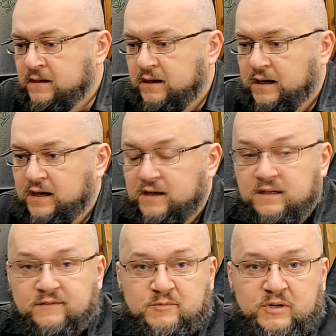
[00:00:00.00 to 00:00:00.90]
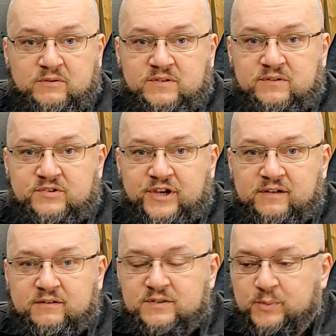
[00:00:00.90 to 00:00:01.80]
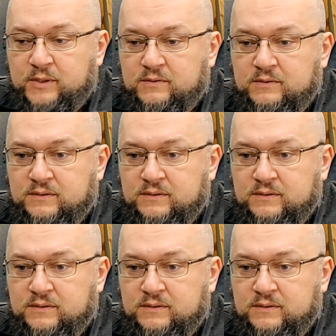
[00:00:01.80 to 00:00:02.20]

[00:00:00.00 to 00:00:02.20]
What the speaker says: and have a browse on the channel as well.